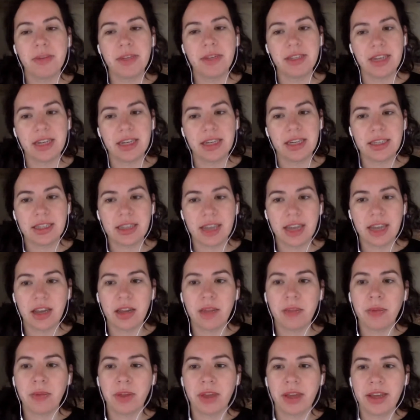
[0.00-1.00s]
Feminist
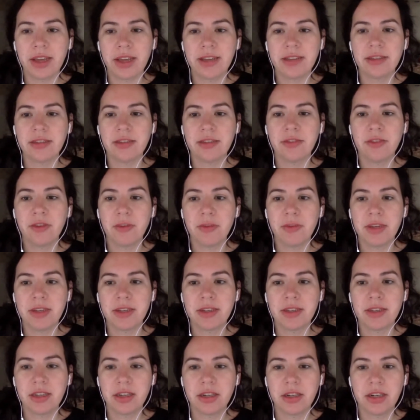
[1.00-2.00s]
Dataset applies
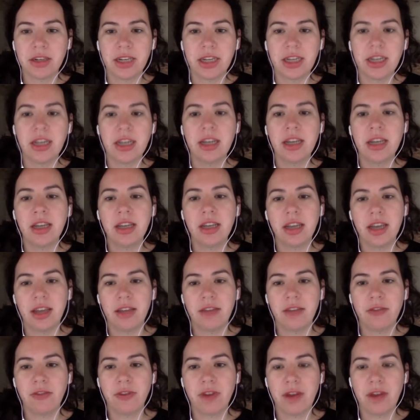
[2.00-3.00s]
feminist theory
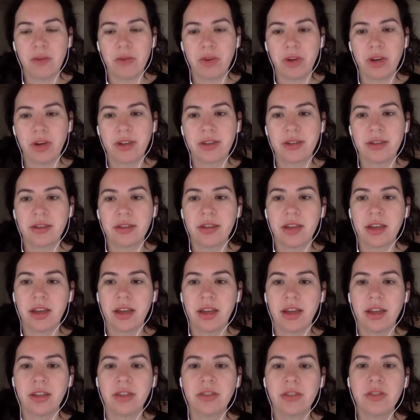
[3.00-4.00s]
and frameworks
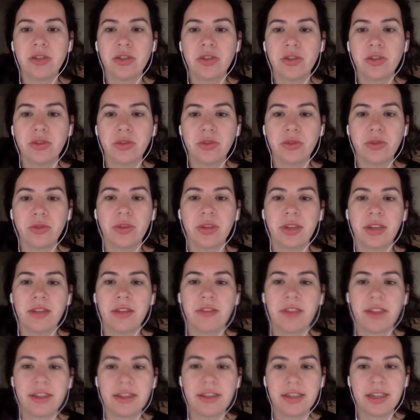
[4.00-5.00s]
to
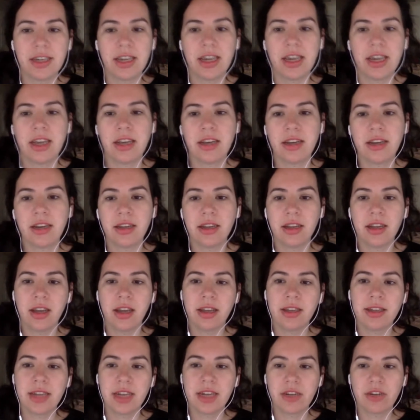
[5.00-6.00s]
investigate
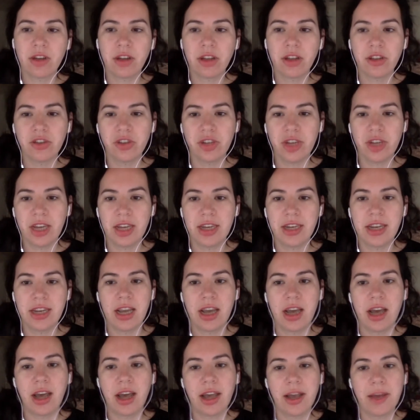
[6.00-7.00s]
technology and
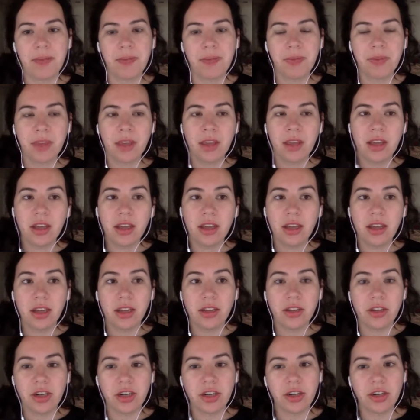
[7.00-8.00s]
AI.
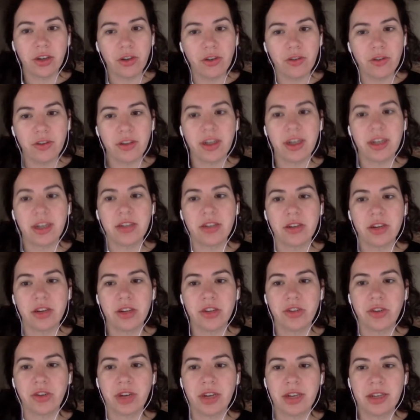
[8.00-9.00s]
And during COVID, I
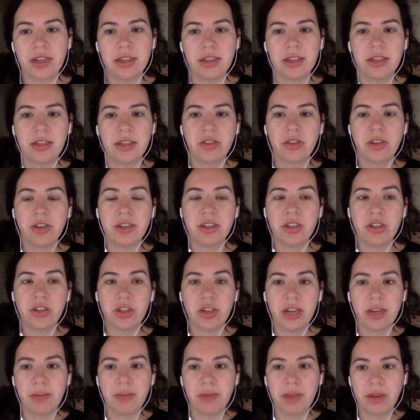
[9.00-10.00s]
started
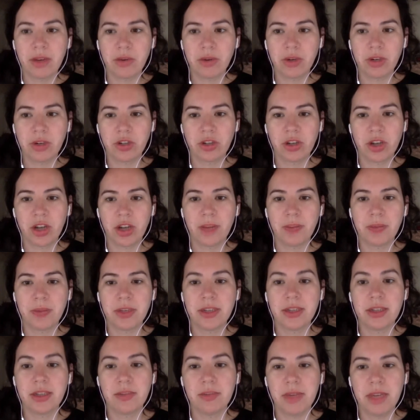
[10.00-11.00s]
transitioning my
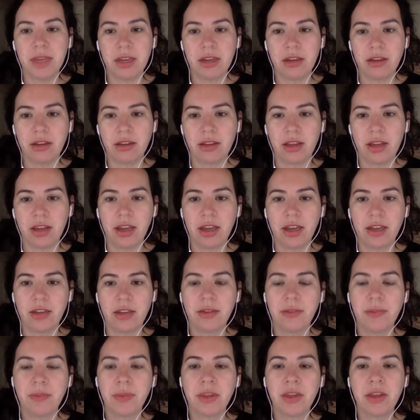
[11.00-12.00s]
workshops into being
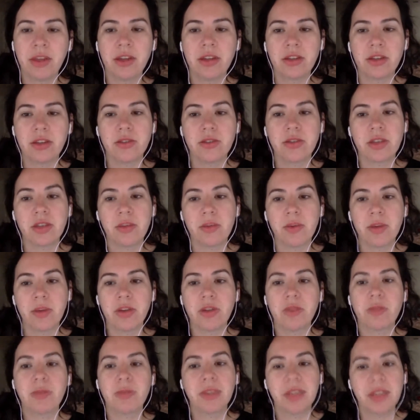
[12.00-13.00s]
online. So
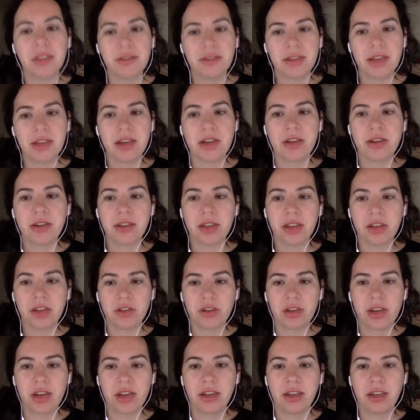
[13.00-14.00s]
someone who believes in
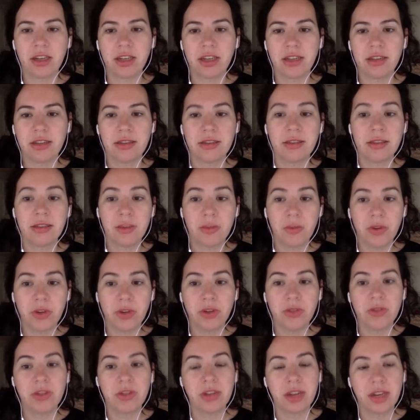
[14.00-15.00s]
intersectionality and
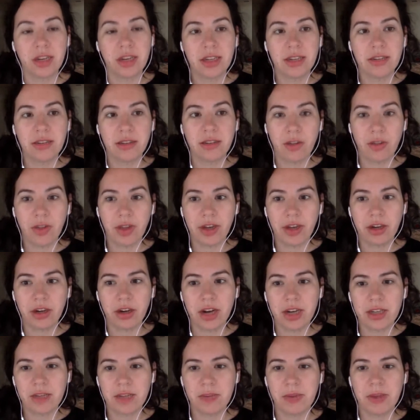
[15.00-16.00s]
someone who studies online
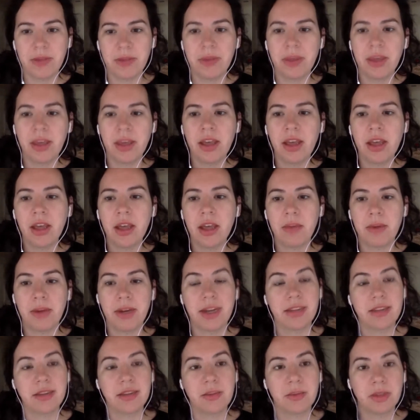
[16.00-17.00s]
harassment,
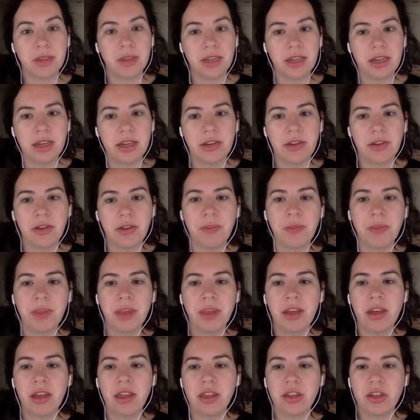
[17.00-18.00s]
but as a millennial,
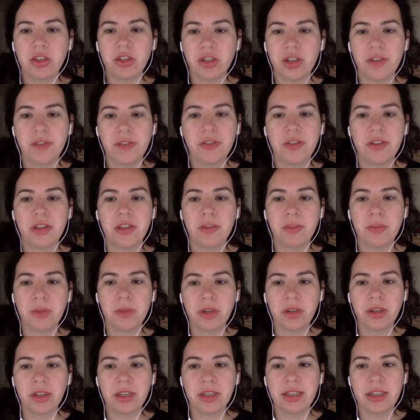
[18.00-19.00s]
the shift to the
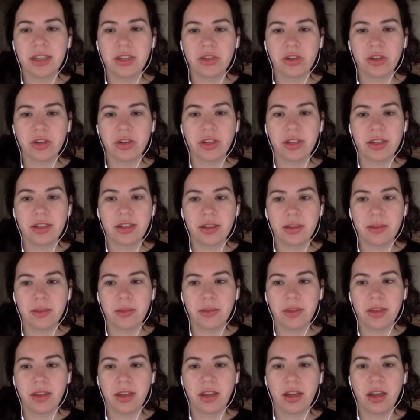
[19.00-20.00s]
purely digital is
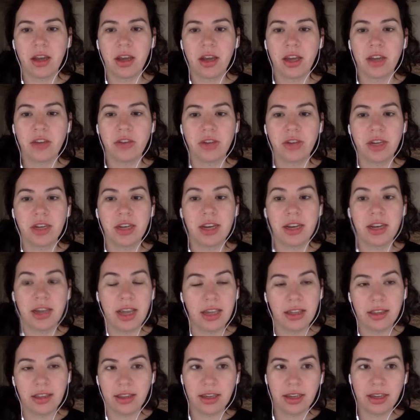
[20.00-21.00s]
something I greet
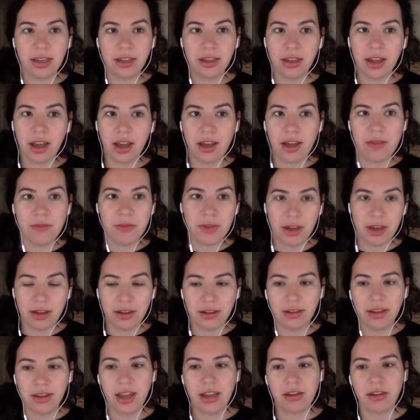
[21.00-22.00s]
innately. I'm
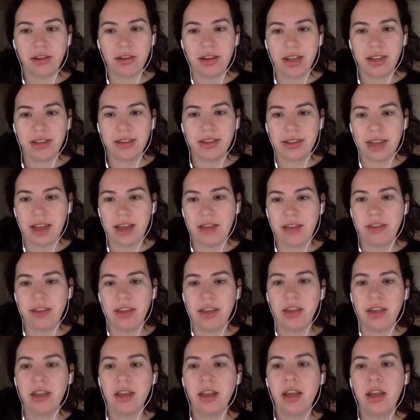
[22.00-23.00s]
young, internet
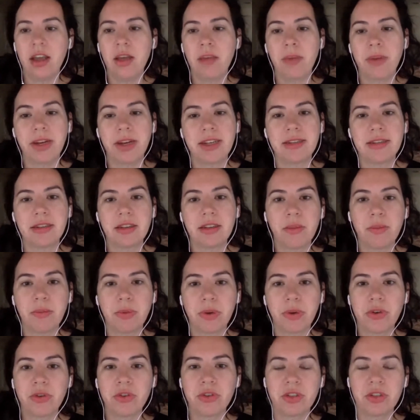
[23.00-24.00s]
savvy, but I still
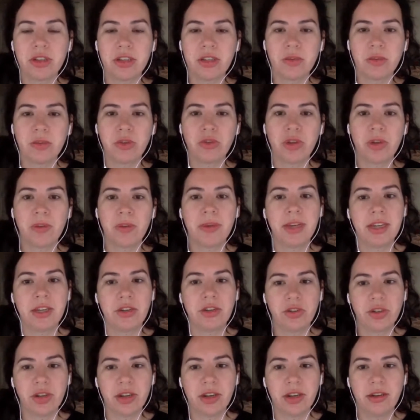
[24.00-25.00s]
approach this with
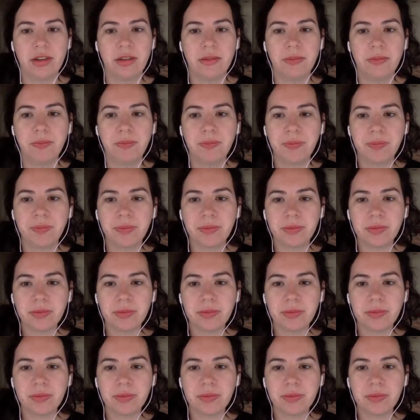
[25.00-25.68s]
trepidation,